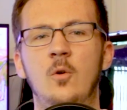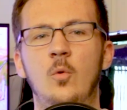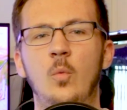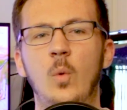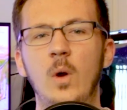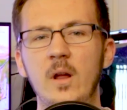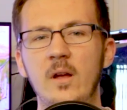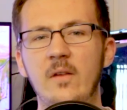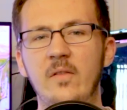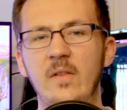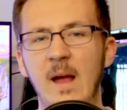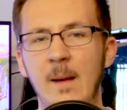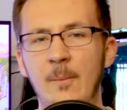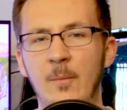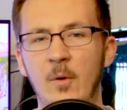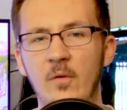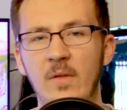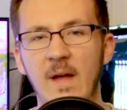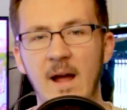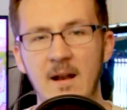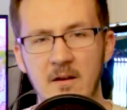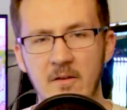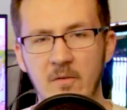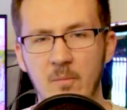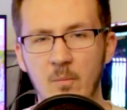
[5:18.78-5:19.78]
One example
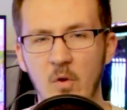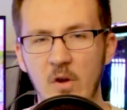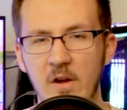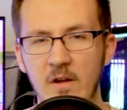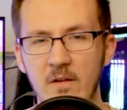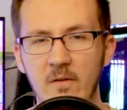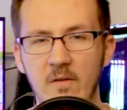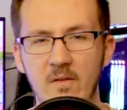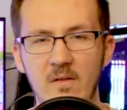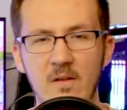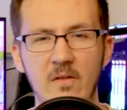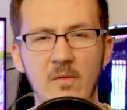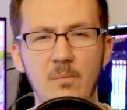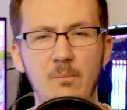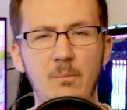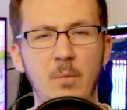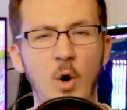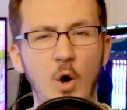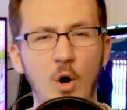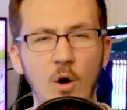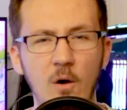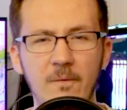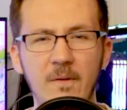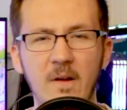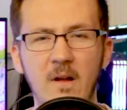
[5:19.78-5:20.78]
that explains this
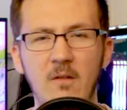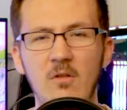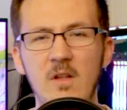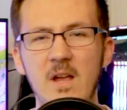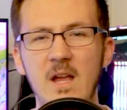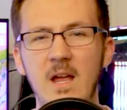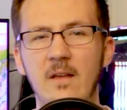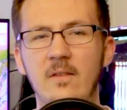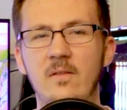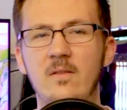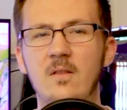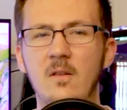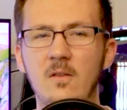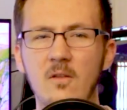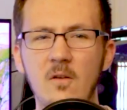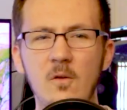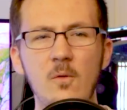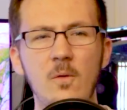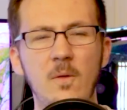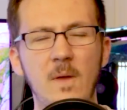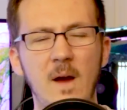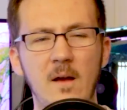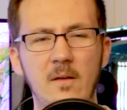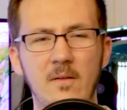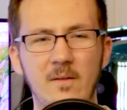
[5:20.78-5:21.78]
perfectly is the
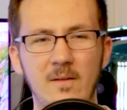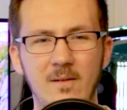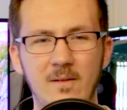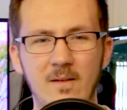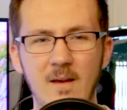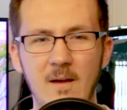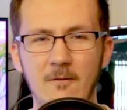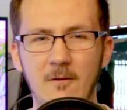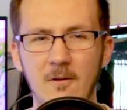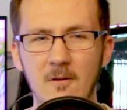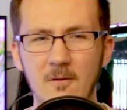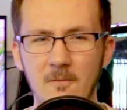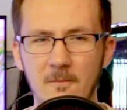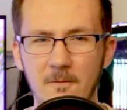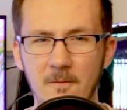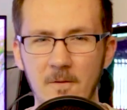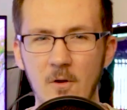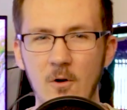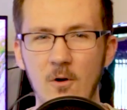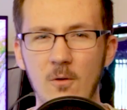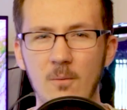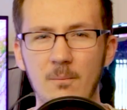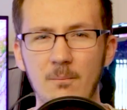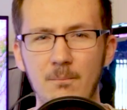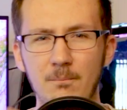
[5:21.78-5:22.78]
2007
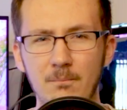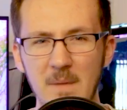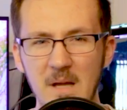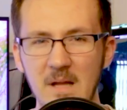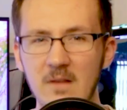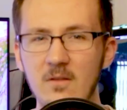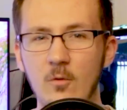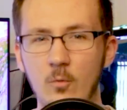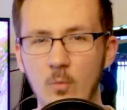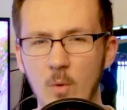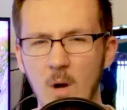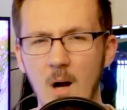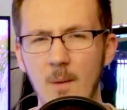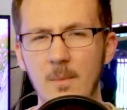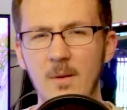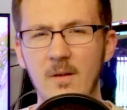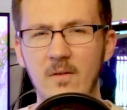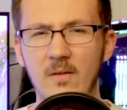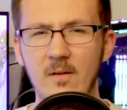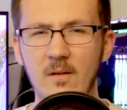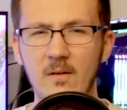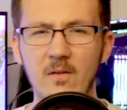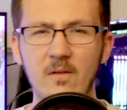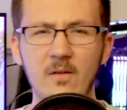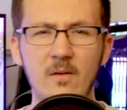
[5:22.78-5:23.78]
film Meet the
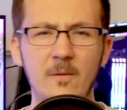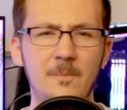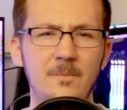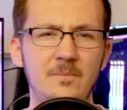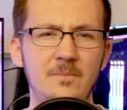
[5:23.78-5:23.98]
Robinsons.